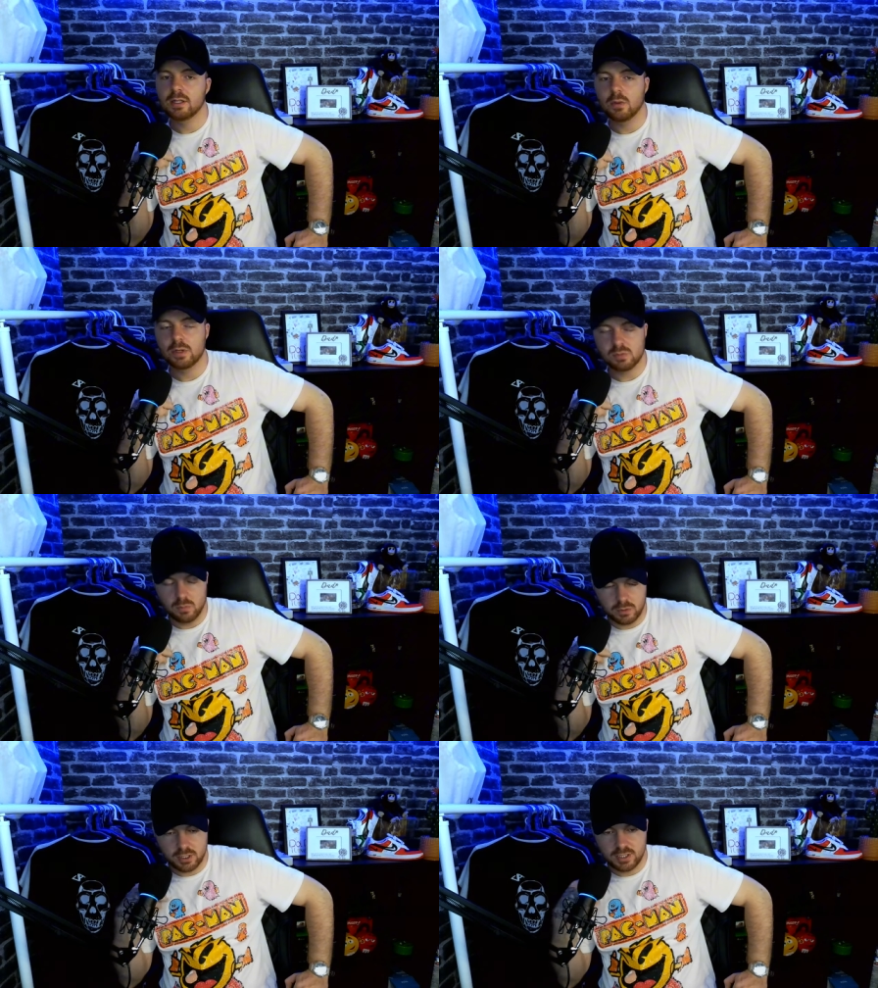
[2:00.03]
not waste my
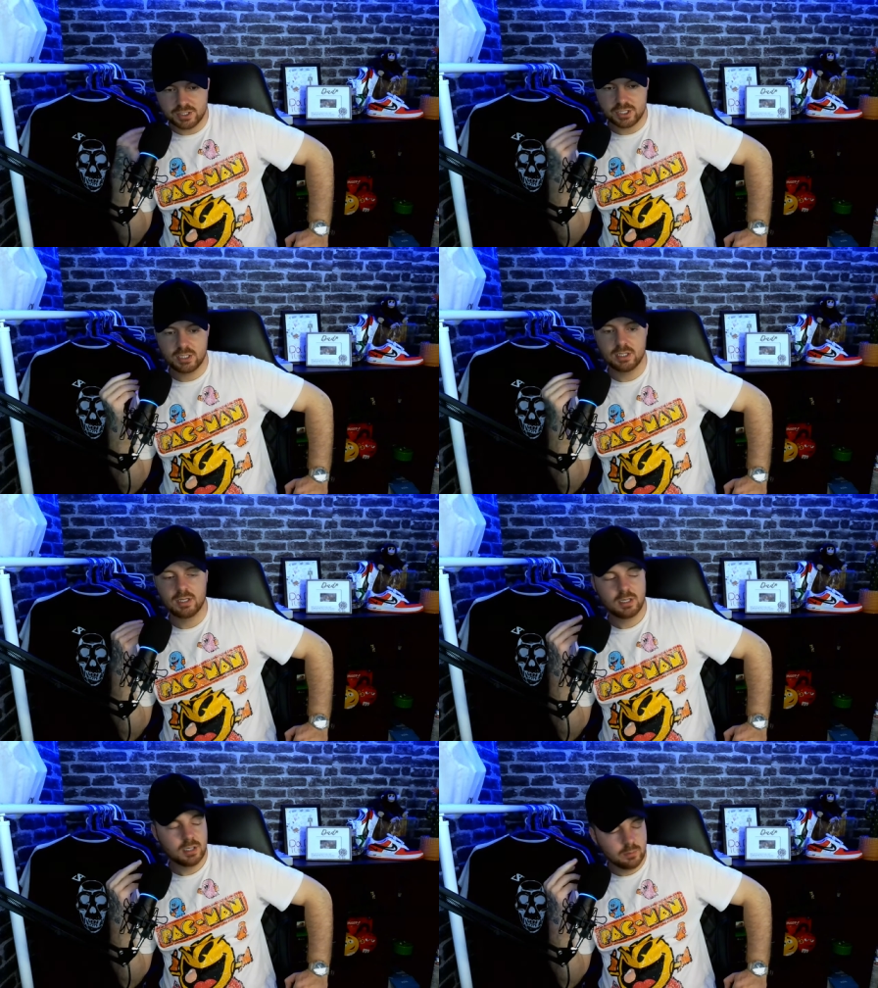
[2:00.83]
money on that shit,
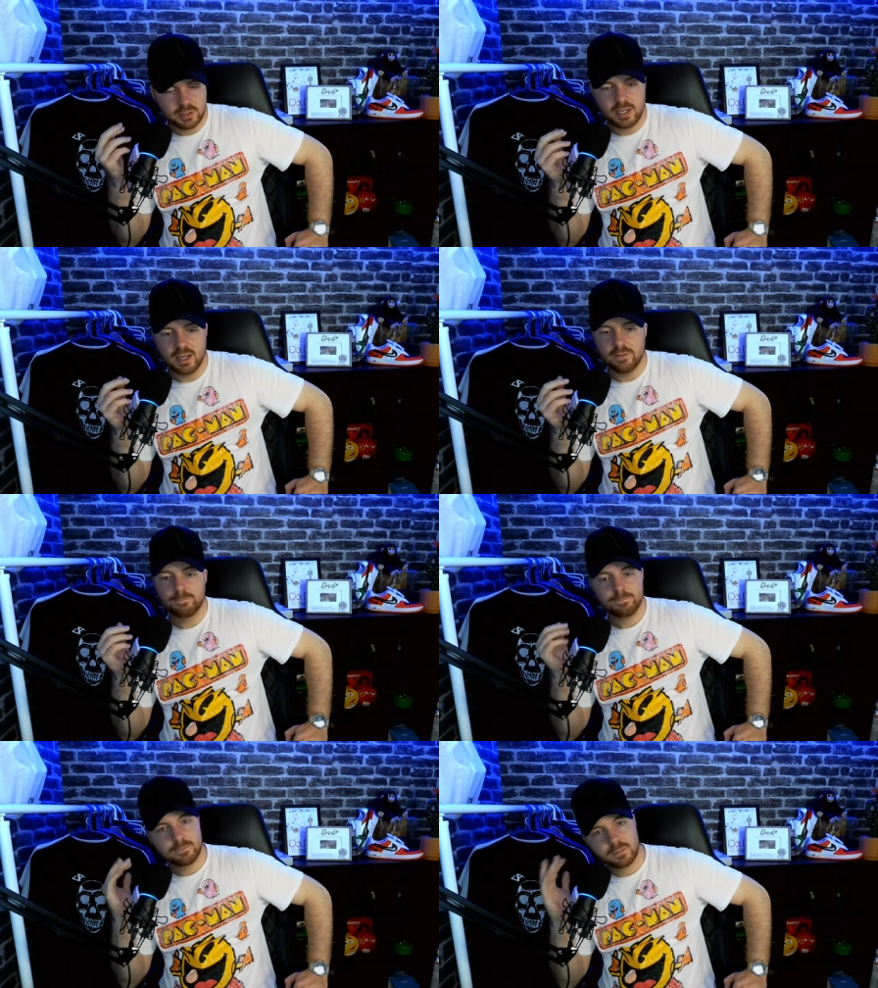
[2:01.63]
but yeah.
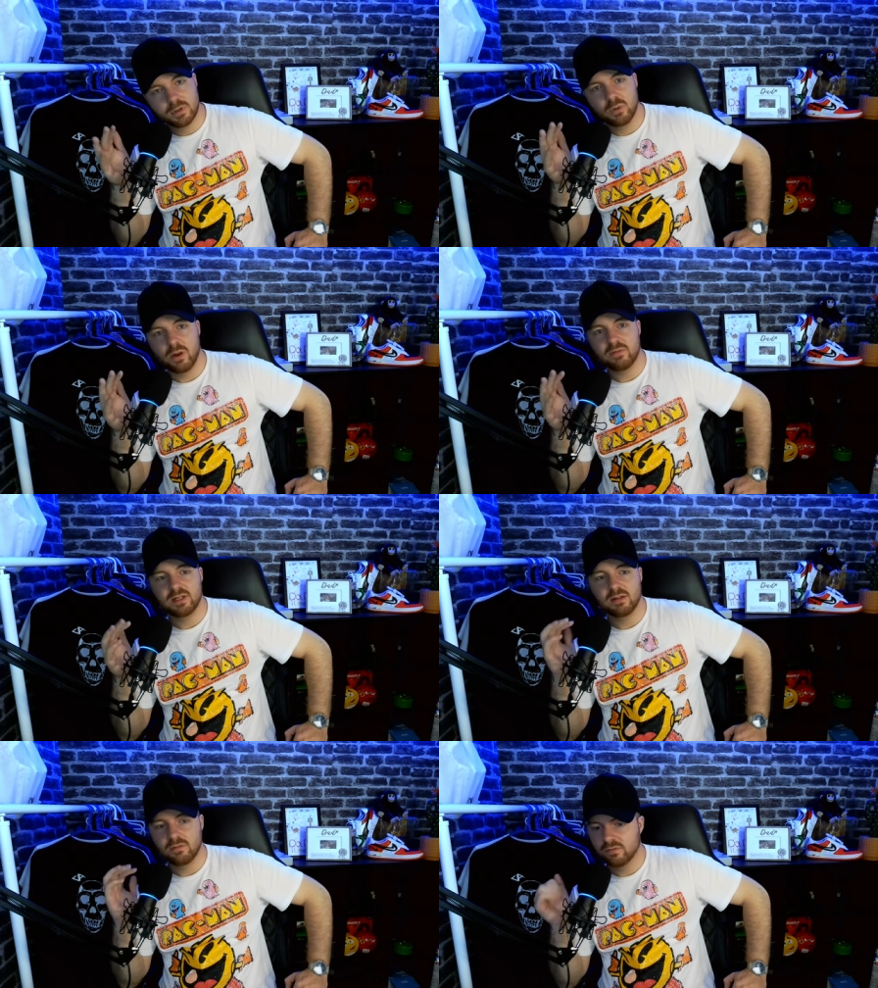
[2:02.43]
Whoever
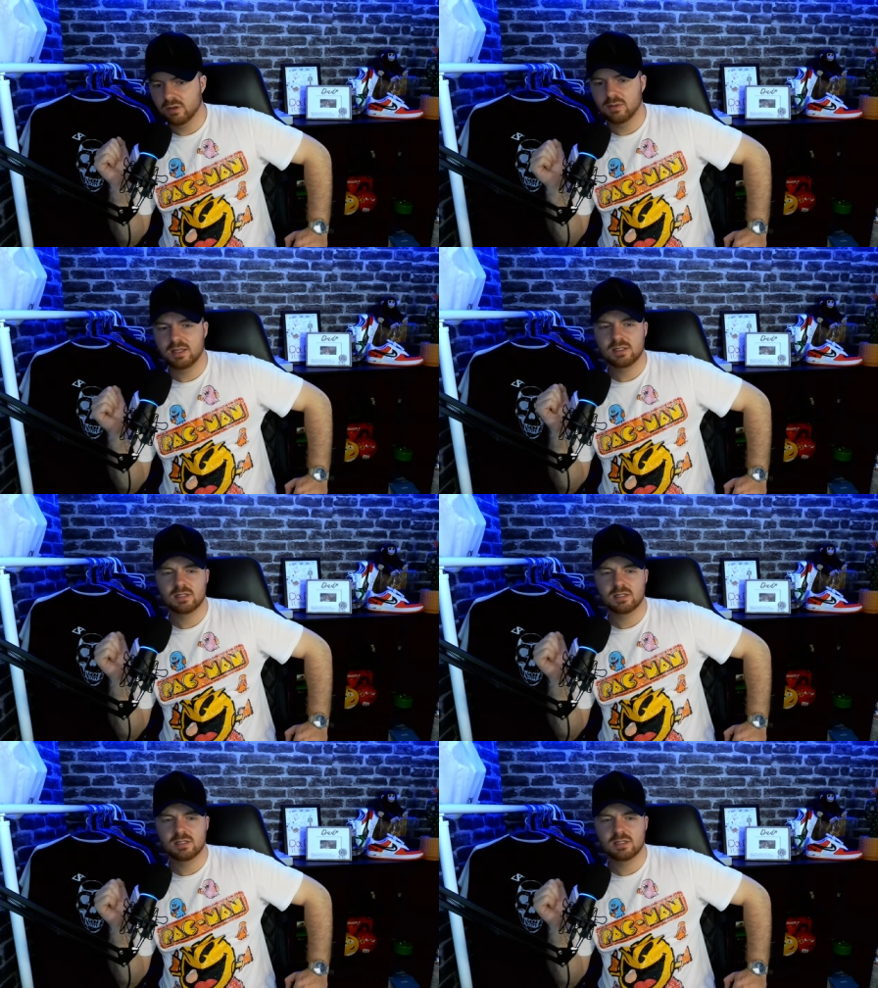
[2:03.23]
did, fair play.